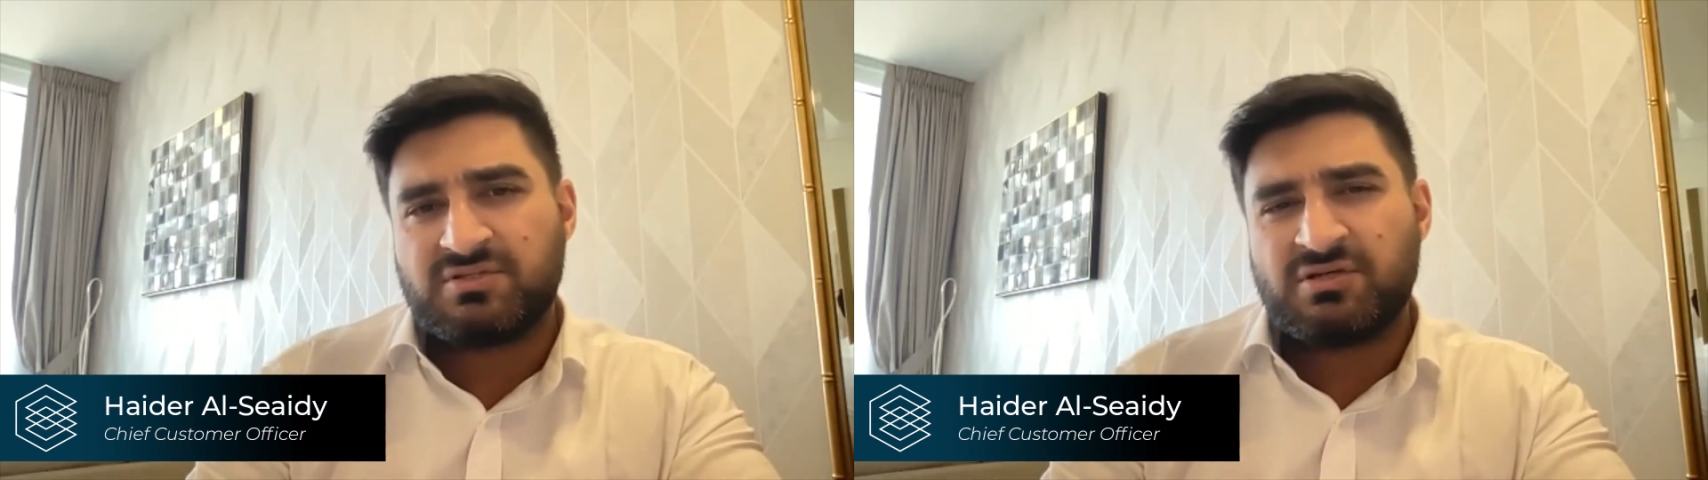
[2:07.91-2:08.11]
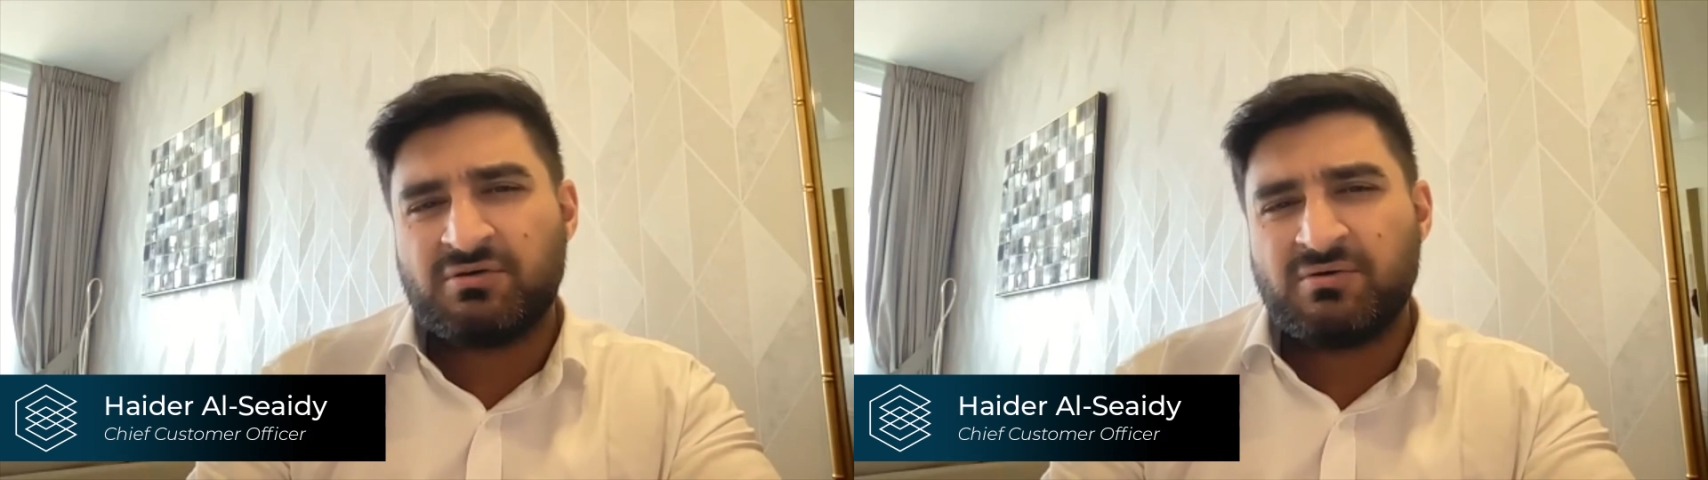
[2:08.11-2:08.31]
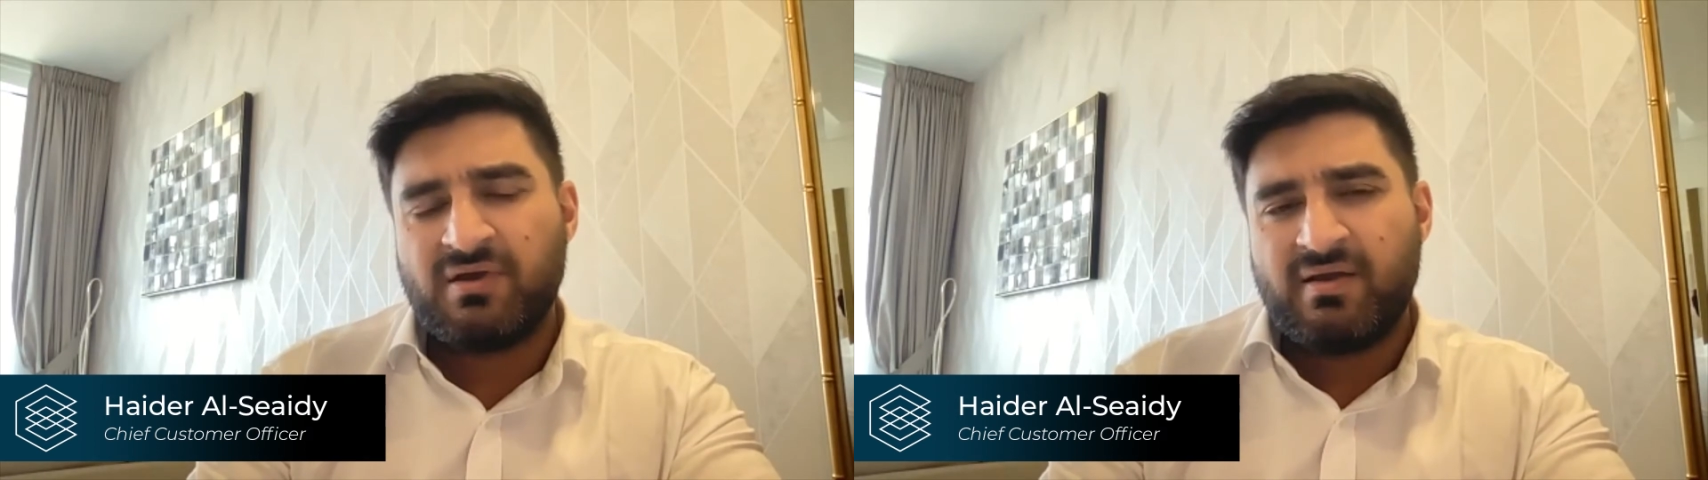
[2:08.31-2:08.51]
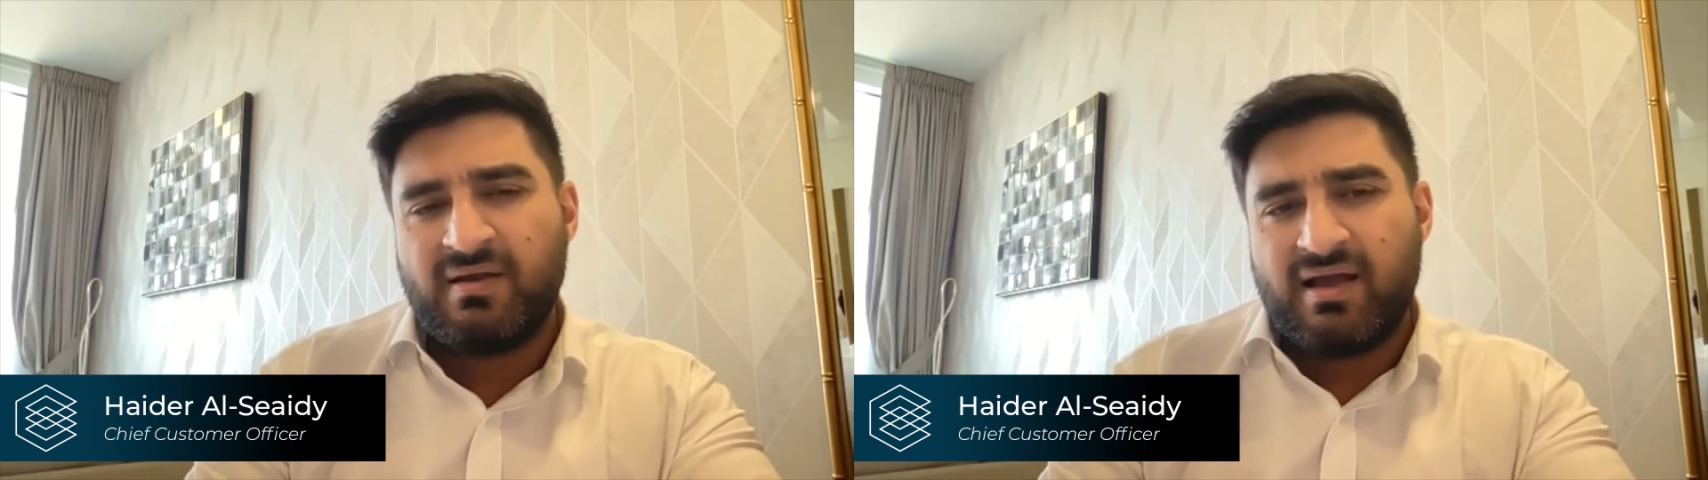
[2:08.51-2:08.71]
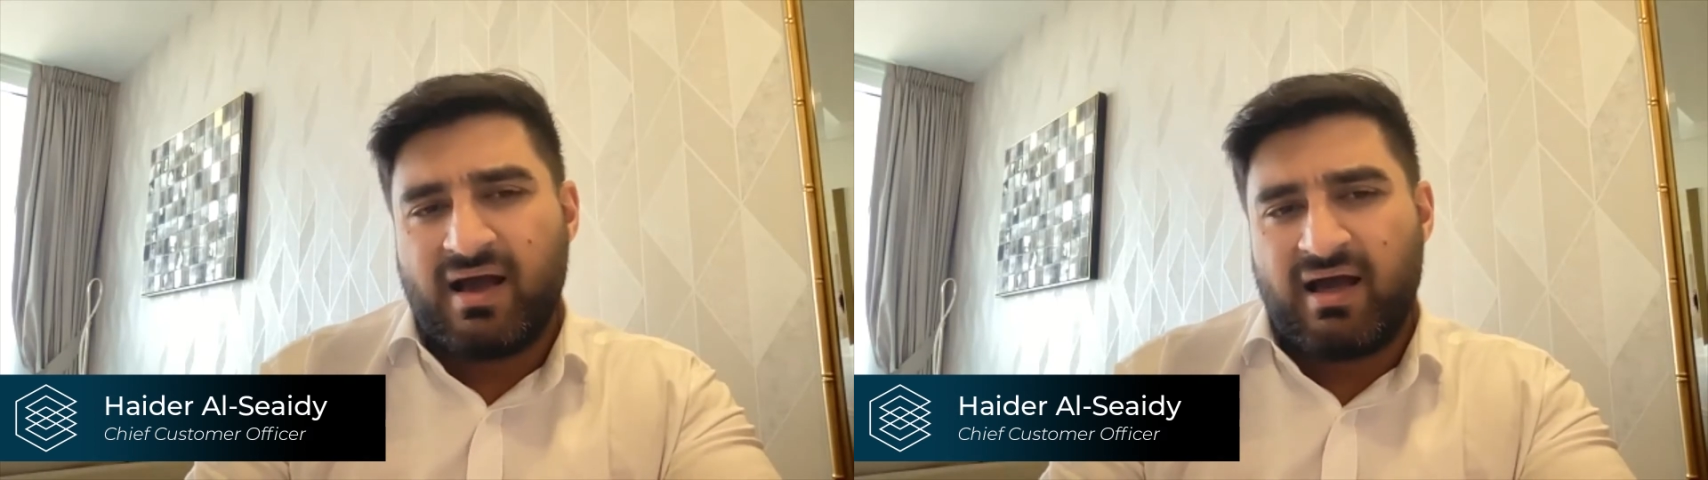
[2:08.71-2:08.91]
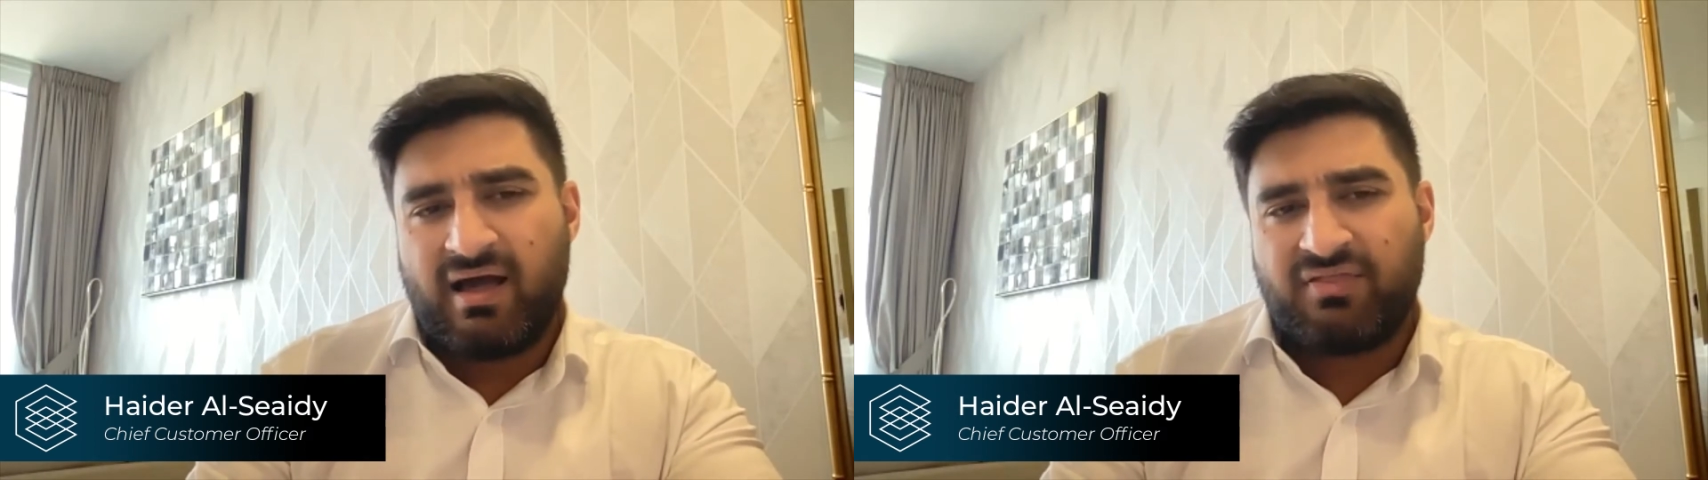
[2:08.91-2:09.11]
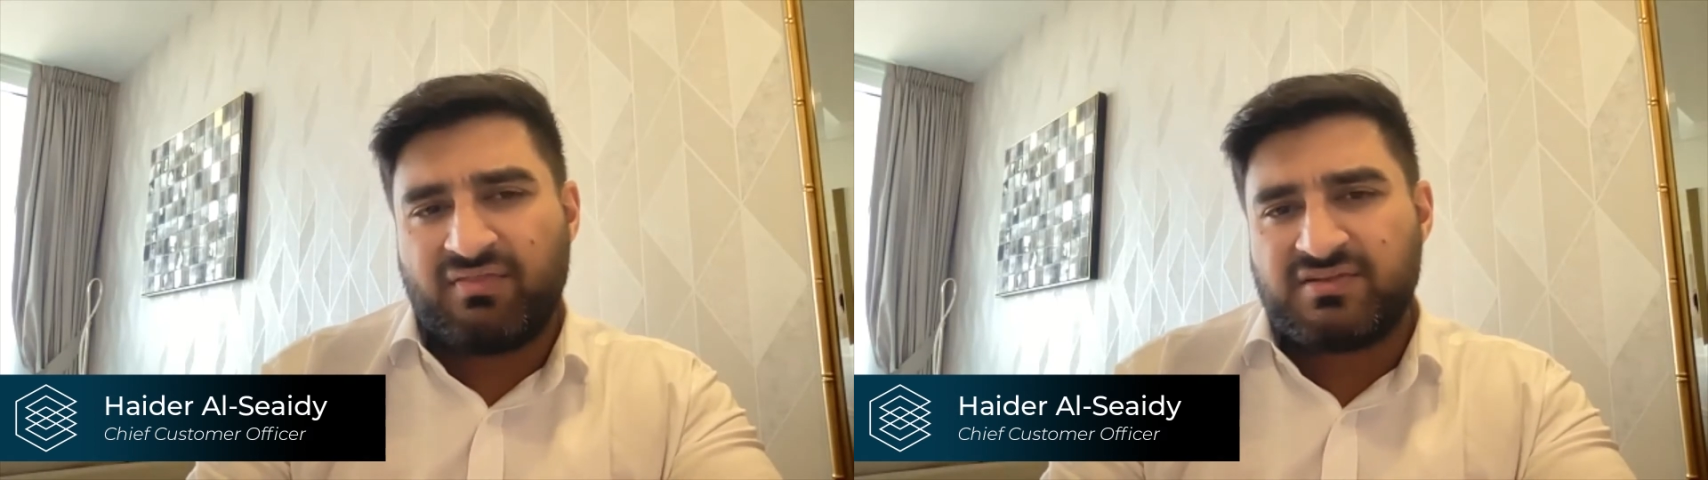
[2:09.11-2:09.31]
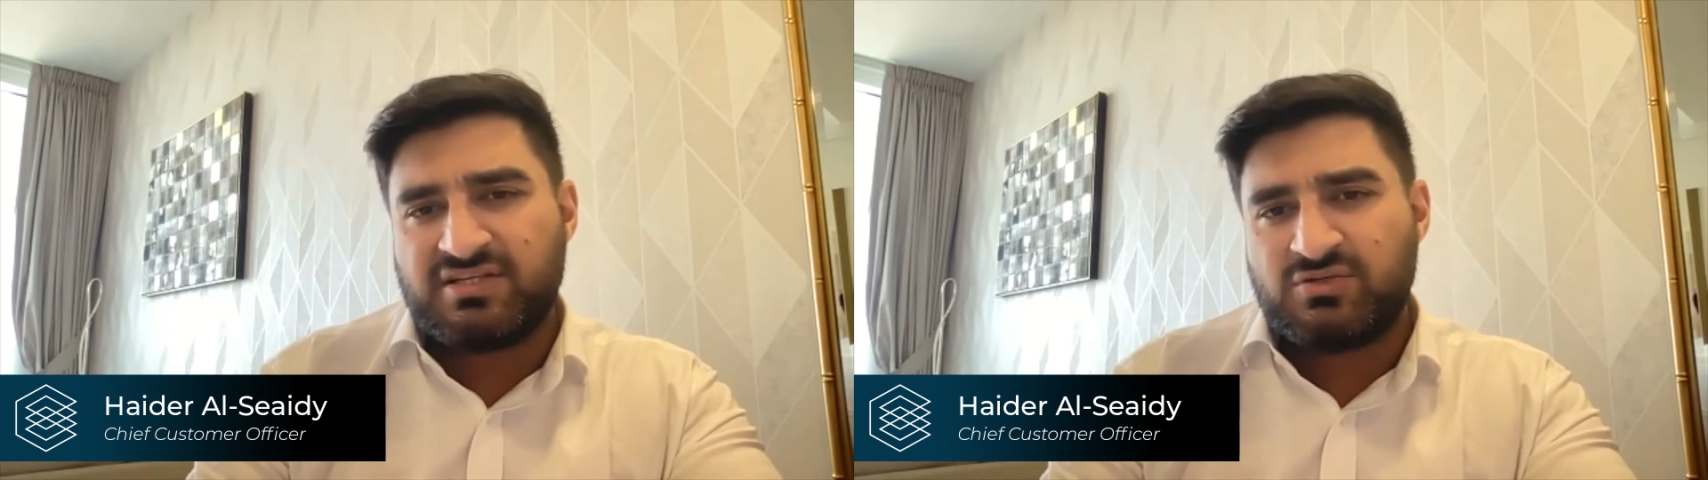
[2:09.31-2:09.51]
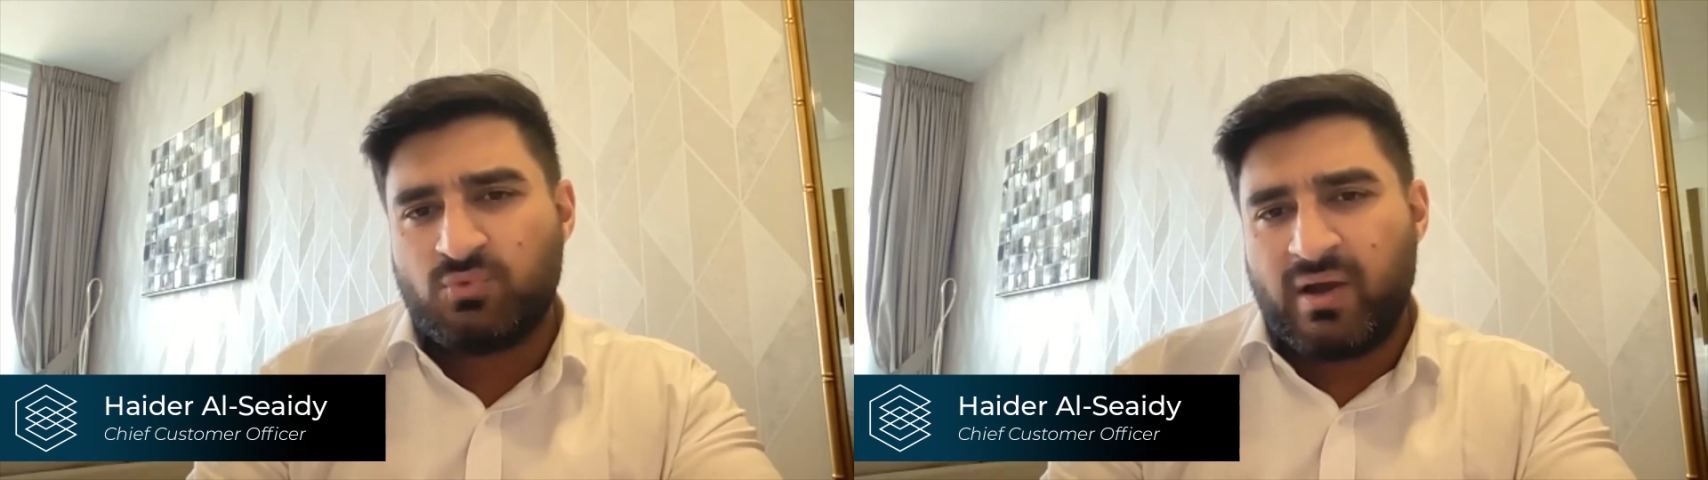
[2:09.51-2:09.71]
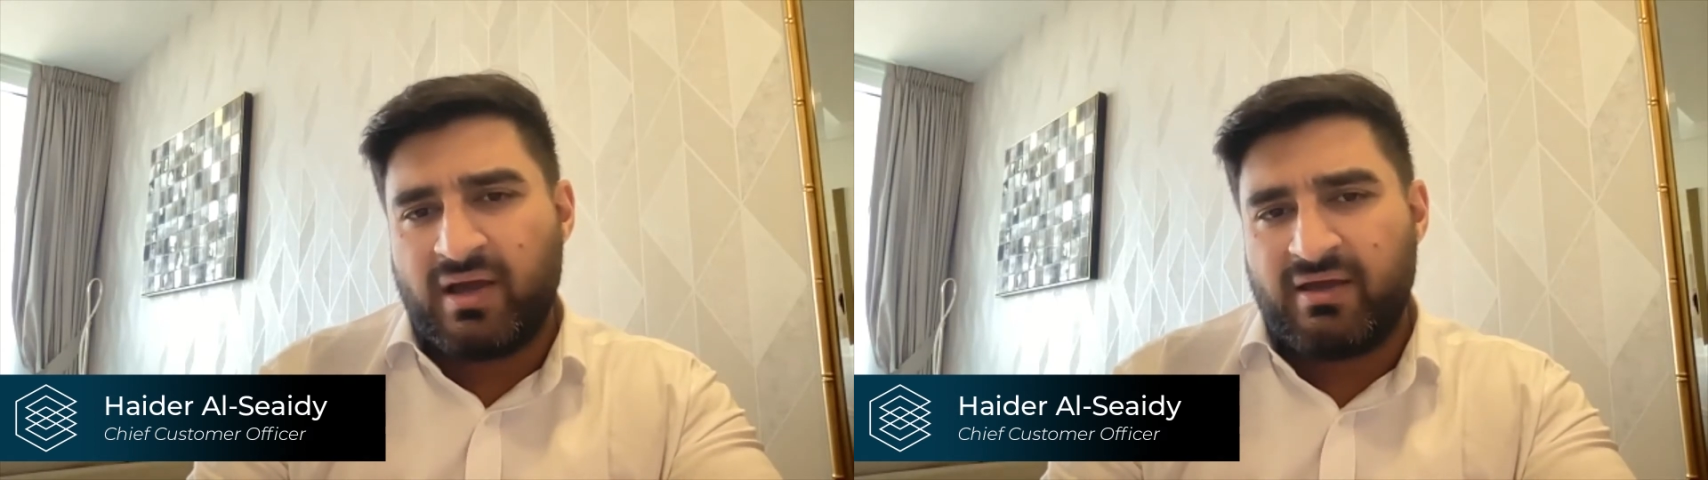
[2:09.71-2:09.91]
So I think this is
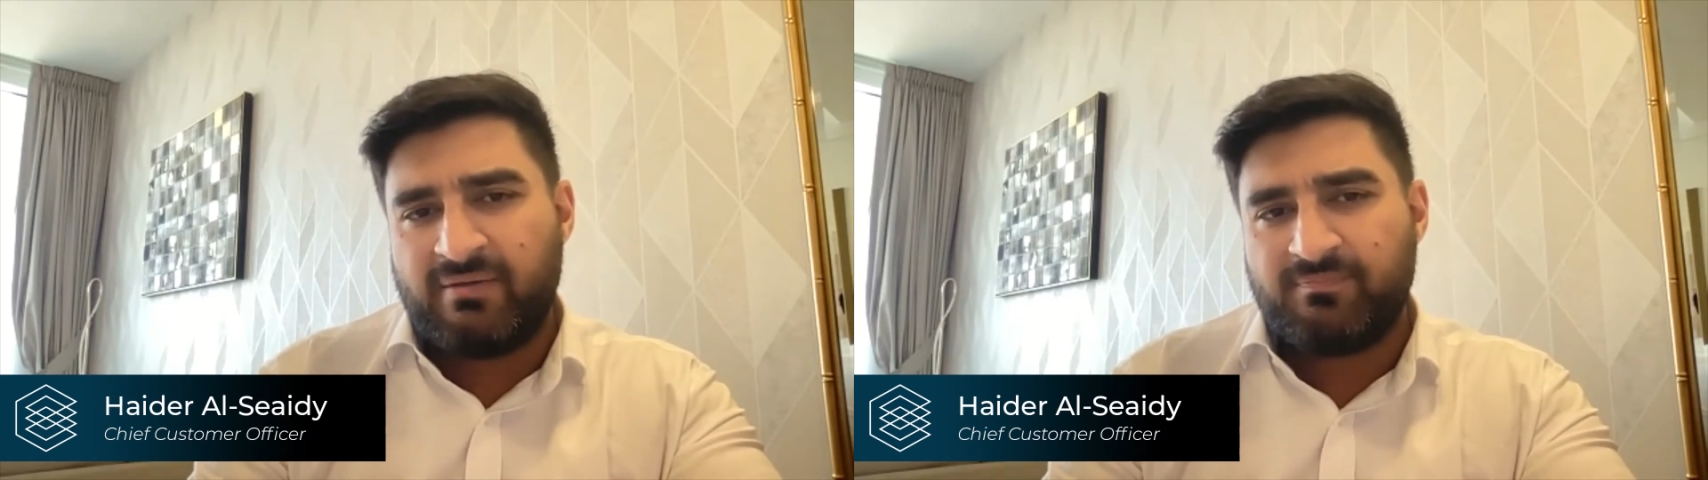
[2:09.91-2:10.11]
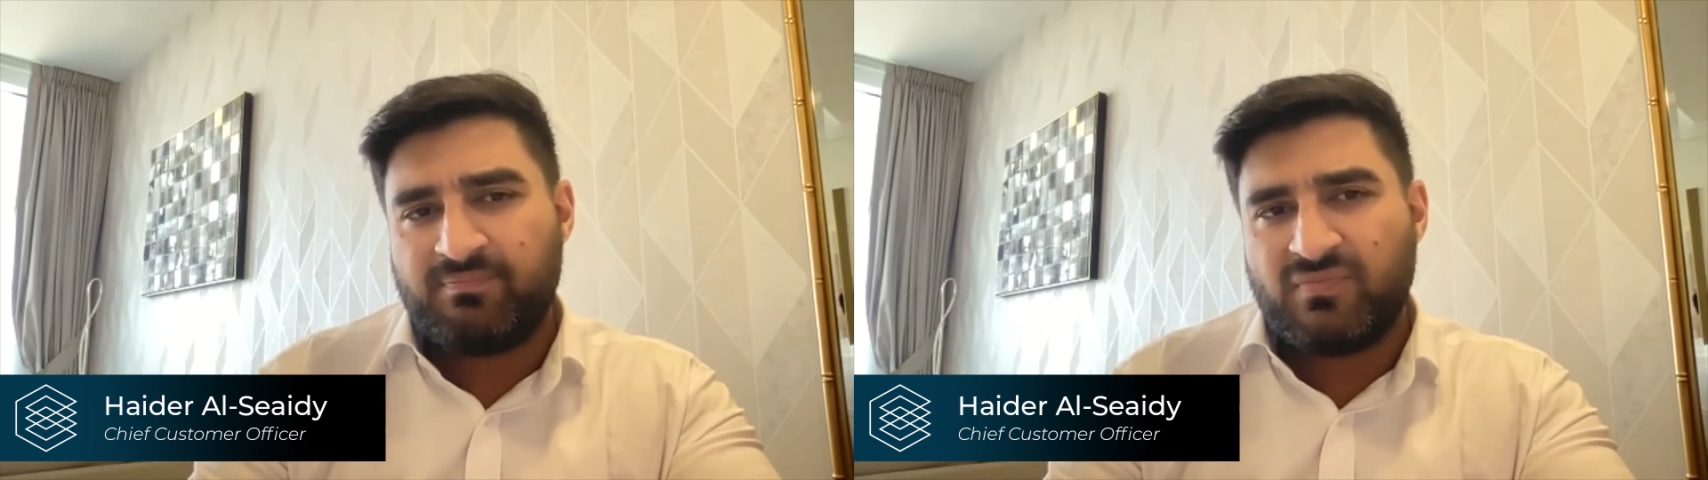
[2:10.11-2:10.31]
where